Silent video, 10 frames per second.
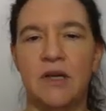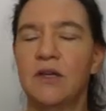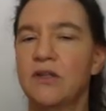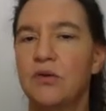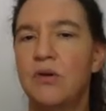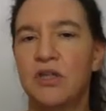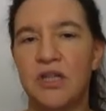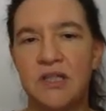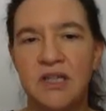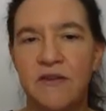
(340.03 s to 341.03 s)
So not
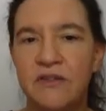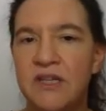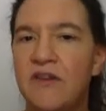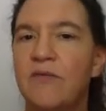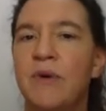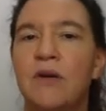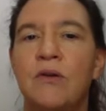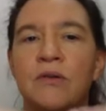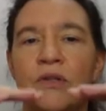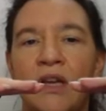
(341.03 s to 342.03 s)
just F7, but
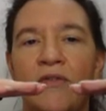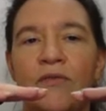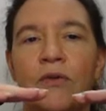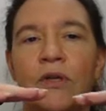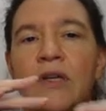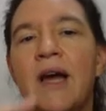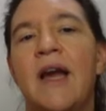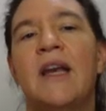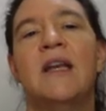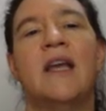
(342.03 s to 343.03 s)
also
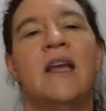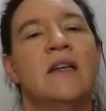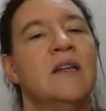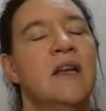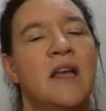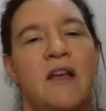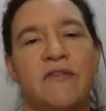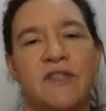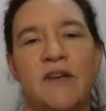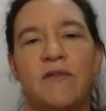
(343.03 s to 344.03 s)
F49 and
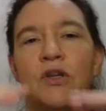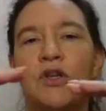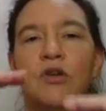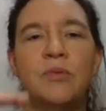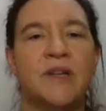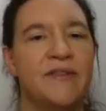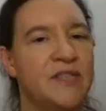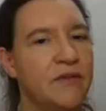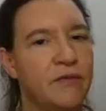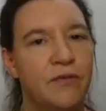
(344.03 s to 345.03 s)
F7 cubed,
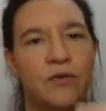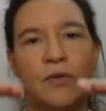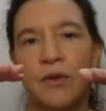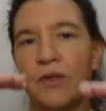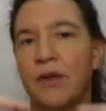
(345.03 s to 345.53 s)
F7 fourth,